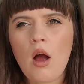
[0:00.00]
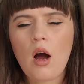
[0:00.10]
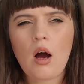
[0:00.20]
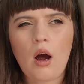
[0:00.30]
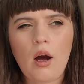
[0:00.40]

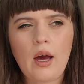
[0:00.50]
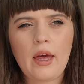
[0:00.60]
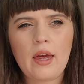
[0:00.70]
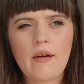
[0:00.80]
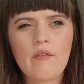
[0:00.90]

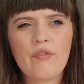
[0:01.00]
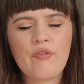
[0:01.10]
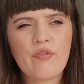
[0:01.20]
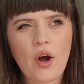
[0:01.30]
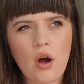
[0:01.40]
I
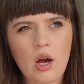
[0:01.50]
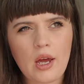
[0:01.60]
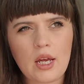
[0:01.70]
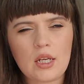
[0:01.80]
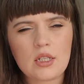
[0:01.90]

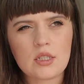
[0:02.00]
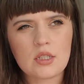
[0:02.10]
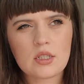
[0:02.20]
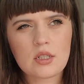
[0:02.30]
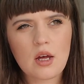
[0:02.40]

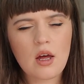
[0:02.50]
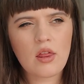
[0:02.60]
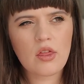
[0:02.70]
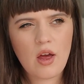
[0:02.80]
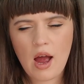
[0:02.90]
find
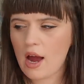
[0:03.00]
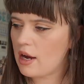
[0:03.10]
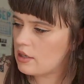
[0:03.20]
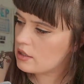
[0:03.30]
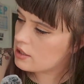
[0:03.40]

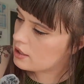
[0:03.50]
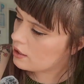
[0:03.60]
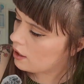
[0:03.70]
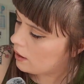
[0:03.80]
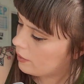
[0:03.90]
that